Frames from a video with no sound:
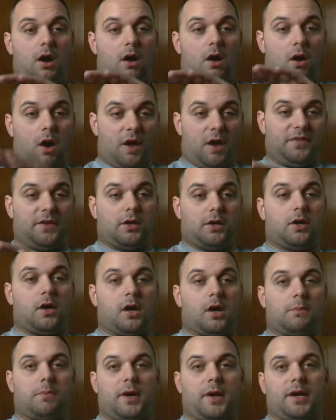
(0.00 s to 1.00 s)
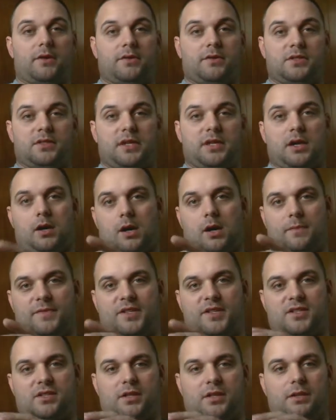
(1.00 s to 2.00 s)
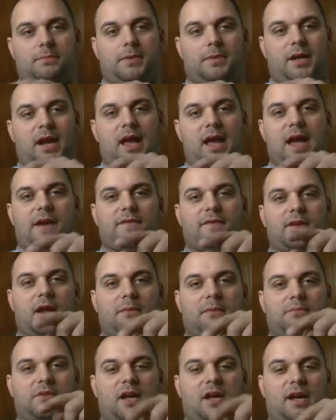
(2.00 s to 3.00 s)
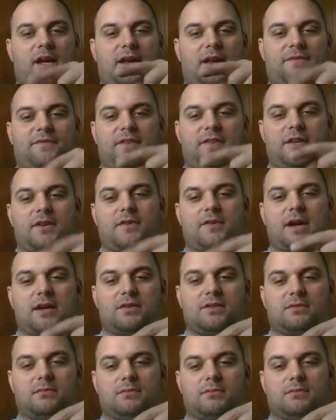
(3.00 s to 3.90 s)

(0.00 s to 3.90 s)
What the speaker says: on the carburetor is there, obviously, but I gotta figure out